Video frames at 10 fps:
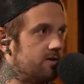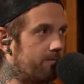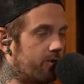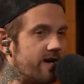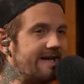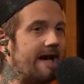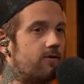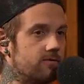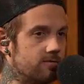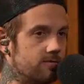
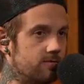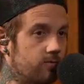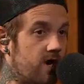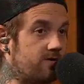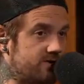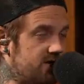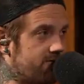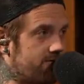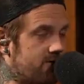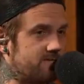breakout wide
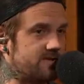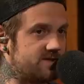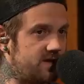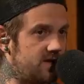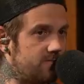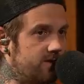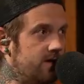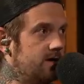receiver from this team,